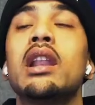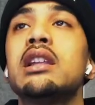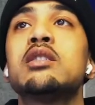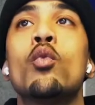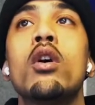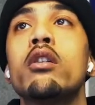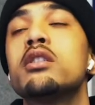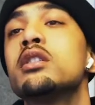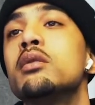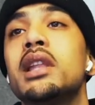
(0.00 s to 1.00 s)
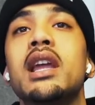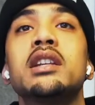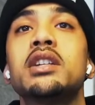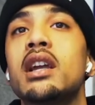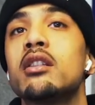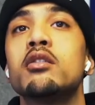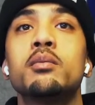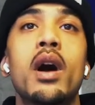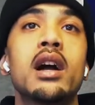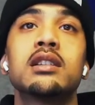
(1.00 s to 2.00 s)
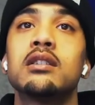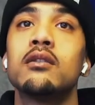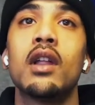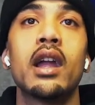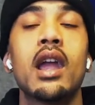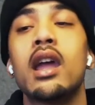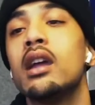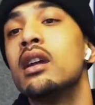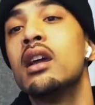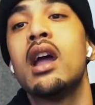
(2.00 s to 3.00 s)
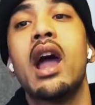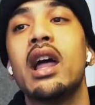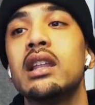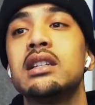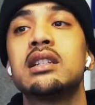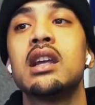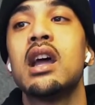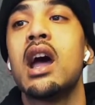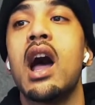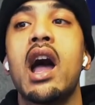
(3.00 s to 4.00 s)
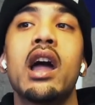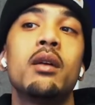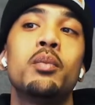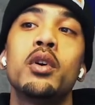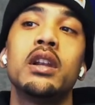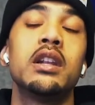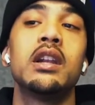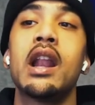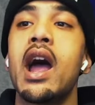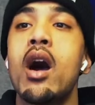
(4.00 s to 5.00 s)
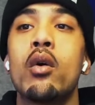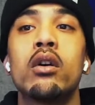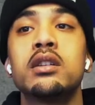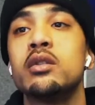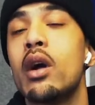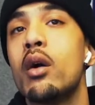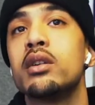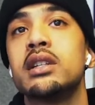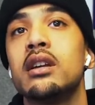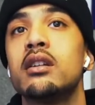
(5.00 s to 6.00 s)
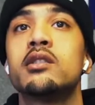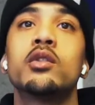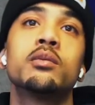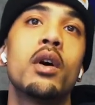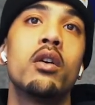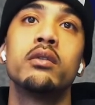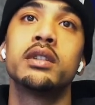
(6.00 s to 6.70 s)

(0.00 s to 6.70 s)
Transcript: at least one or two things, checking those boxes of like, hey, at least I put in an hour, two hours here towards my own